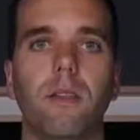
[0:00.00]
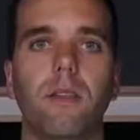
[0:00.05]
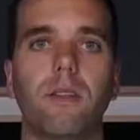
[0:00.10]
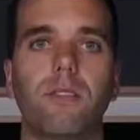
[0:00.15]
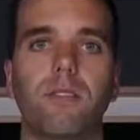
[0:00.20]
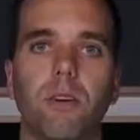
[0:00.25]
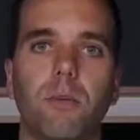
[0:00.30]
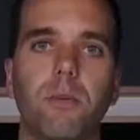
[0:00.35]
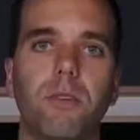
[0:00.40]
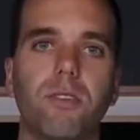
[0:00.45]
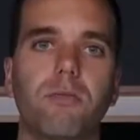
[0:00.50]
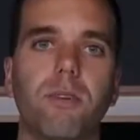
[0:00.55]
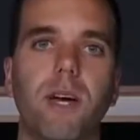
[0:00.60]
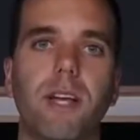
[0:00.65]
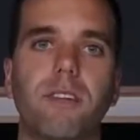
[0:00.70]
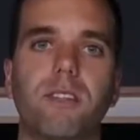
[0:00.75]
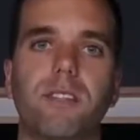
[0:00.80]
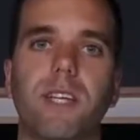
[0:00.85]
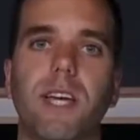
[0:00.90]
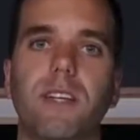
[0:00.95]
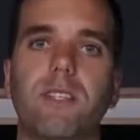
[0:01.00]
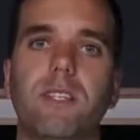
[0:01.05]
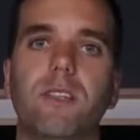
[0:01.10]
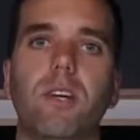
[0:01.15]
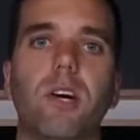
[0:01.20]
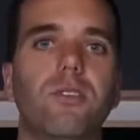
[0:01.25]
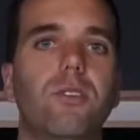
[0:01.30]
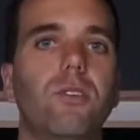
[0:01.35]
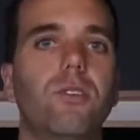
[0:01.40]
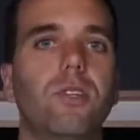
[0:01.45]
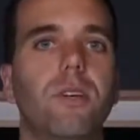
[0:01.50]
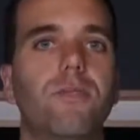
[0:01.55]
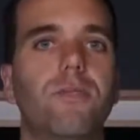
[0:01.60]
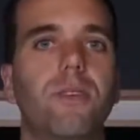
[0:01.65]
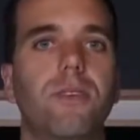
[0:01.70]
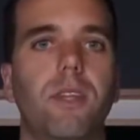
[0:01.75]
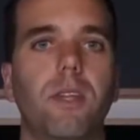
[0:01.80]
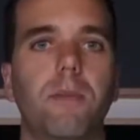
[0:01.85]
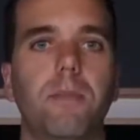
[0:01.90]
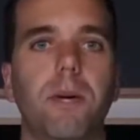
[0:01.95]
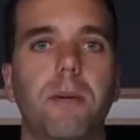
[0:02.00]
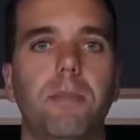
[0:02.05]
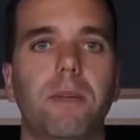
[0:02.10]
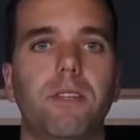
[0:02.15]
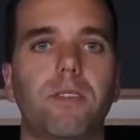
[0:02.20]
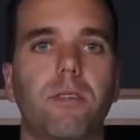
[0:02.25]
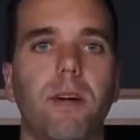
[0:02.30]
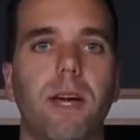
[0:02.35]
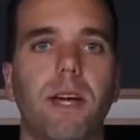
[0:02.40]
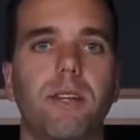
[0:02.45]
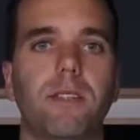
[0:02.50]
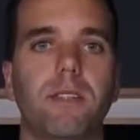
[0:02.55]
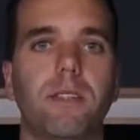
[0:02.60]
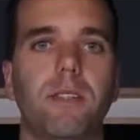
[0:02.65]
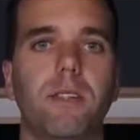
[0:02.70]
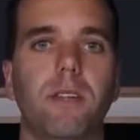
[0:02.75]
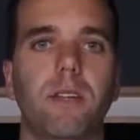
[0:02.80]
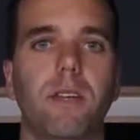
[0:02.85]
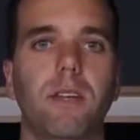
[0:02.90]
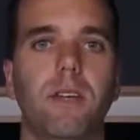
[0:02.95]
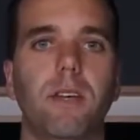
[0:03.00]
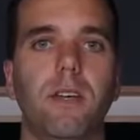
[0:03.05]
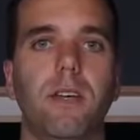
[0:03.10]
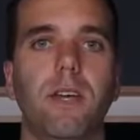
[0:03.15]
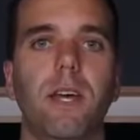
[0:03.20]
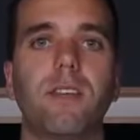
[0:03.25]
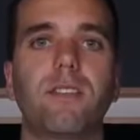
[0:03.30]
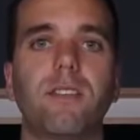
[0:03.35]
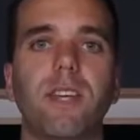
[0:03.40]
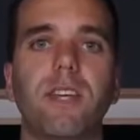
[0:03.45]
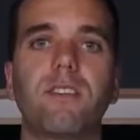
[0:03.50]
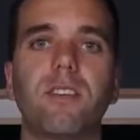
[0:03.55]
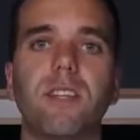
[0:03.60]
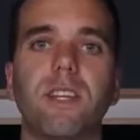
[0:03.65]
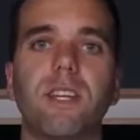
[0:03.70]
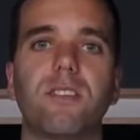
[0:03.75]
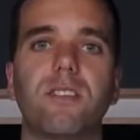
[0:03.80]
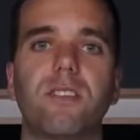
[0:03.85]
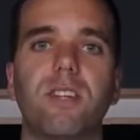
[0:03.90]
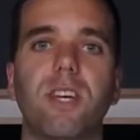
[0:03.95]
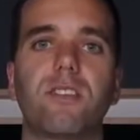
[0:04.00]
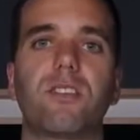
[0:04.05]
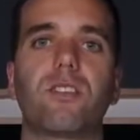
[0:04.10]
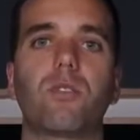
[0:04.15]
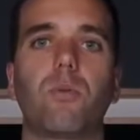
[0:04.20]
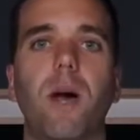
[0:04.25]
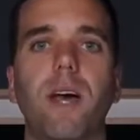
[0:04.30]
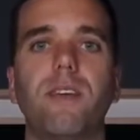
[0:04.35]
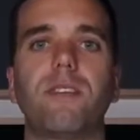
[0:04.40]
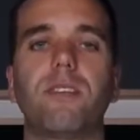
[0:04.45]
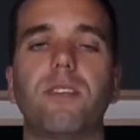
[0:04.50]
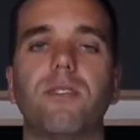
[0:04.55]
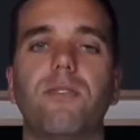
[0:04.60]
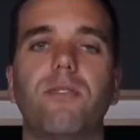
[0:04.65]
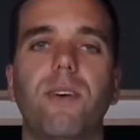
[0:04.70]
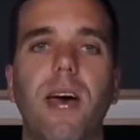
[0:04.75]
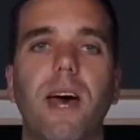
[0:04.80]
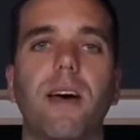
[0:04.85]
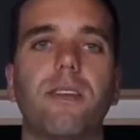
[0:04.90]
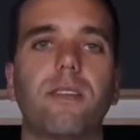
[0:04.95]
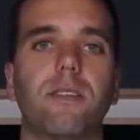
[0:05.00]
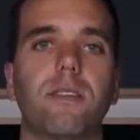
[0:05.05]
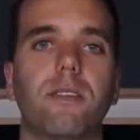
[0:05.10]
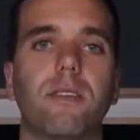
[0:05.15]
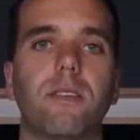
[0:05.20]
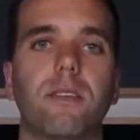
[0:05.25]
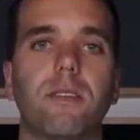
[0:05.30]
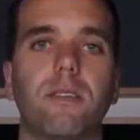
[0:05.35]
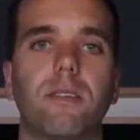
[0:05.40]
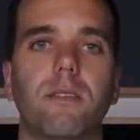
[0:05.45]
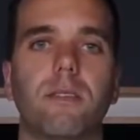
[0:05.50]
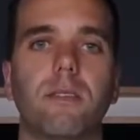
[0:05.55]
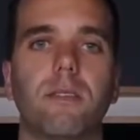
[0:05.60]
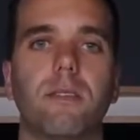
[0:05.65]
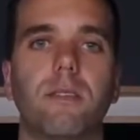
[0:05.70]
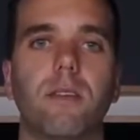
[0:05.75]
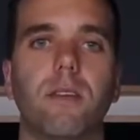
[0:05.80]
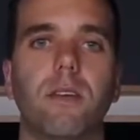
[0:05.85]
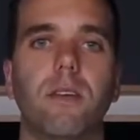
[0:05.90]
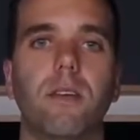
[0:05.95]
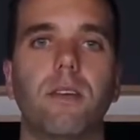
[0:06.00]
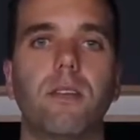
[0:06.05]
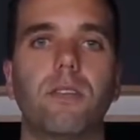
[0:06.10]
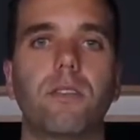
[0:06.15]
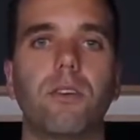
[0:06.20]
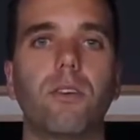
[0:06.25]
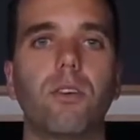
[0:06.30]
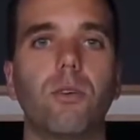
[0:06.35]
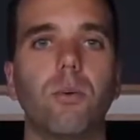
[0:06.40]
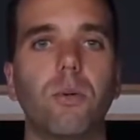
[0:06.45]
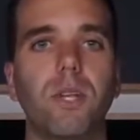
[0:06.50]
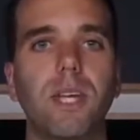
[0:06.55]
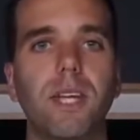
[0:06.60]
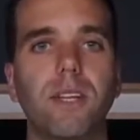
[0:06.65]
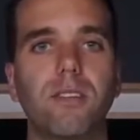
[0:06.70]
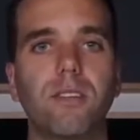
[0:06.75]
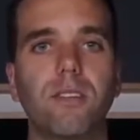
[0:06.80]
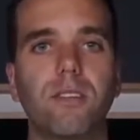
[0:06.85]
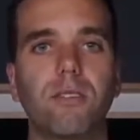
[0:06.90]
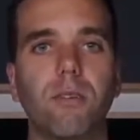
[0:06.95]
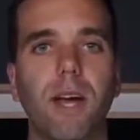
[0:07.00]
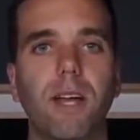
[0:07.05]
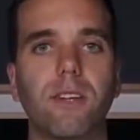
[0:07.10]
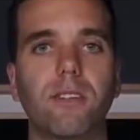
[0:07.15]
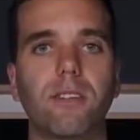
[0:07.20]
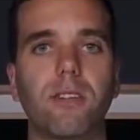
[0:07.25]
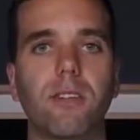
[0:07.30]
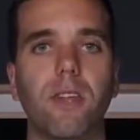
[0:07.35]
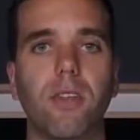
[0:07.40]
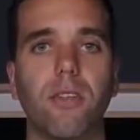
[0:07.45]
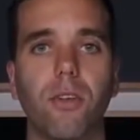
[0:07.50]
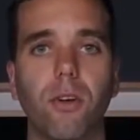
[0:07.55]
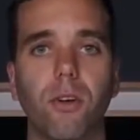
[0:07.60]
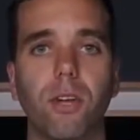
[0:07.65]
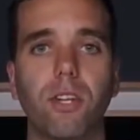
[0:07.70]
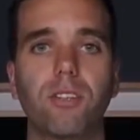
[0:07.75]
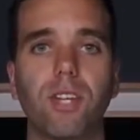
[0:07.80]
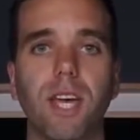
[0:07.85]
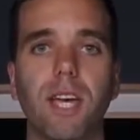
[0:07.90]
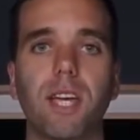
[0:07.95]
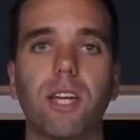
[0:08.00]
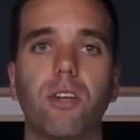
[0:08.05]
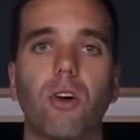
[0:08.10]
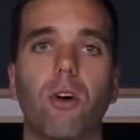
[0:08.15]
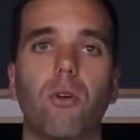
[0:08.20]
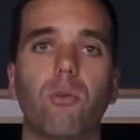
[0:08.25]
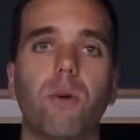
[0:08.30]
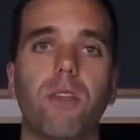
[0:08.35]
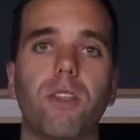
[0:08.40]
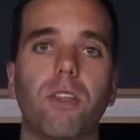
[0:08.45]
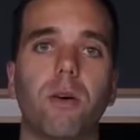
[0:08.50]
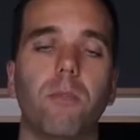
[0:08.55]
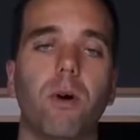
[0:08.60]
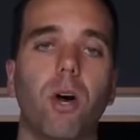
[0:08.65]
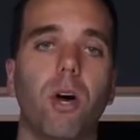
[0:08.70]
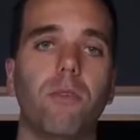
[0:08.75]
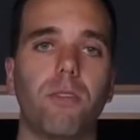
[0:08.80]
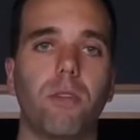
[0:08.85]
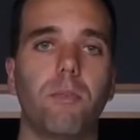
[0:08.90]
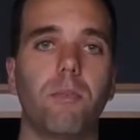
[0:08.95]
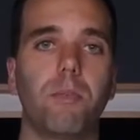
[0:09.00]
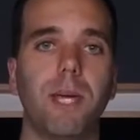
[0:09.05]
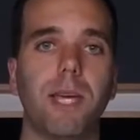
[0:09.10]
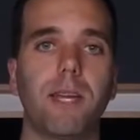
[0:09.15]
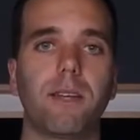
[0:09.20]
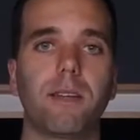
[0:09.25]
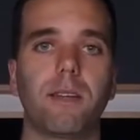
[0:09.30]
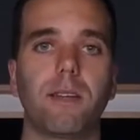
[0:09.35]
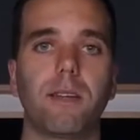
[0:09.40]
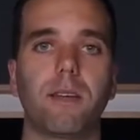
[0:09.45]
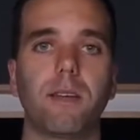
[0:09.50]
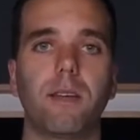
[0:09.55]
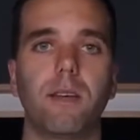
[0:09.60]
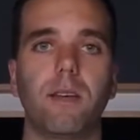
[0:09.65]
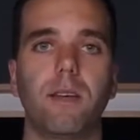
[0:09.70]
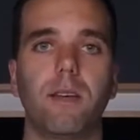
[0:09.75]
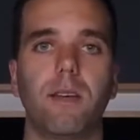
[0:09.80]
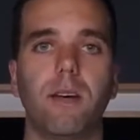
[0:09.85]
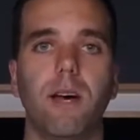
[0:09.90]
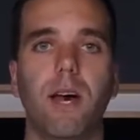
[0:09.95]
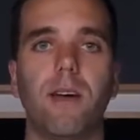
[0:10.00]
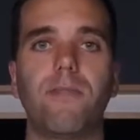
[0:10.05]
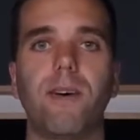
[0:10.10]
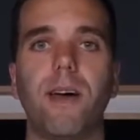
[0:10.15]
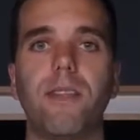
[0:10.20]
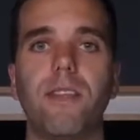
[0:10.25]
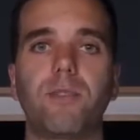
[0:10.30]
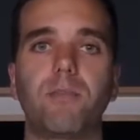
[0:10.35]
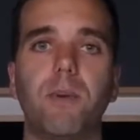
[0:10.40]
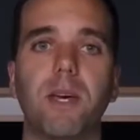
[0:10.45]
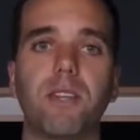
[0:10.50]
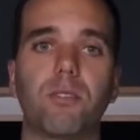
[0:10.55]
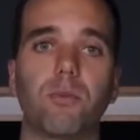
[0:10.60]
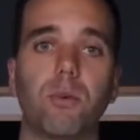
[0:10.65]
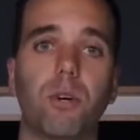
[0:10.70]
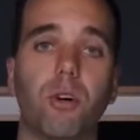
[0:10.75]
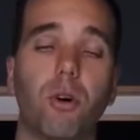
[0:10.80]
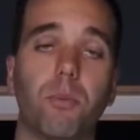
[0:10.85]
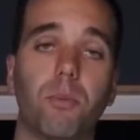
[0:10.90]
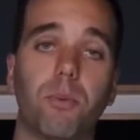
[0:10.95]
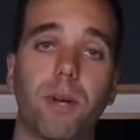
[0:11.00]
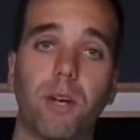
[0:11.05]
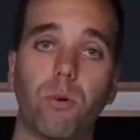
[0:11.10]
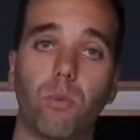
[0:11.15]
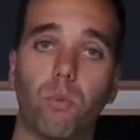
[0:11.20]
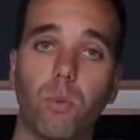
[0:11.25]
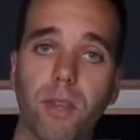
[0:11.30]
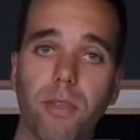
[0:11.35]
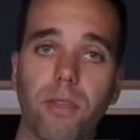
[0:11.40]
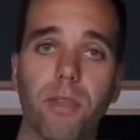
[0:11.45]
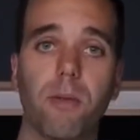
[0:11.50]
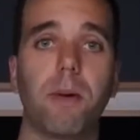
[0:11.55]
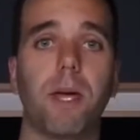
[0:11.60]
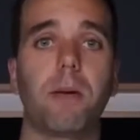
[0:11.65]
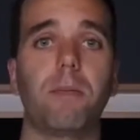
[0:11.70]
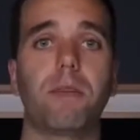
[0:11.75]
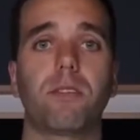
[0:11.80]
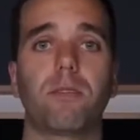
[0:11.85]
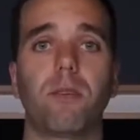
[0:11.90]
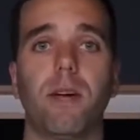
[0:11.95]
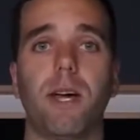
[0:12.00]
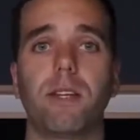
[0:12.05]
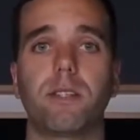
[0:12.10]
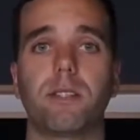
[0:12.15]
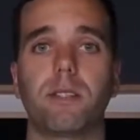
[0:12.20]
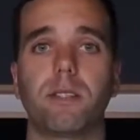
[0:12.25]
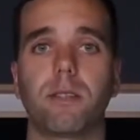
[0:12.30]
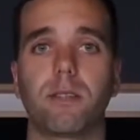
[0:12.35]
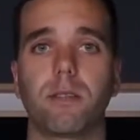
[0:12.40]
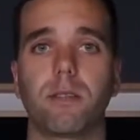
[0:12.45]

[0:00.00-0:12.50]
The scribble scratch is actually not too different than the baby scratch. Essentially, it's just twice as fast. So you will need to scratch a 30-second note rhythm over the beat. I find this best to incorporate with the baby scratch.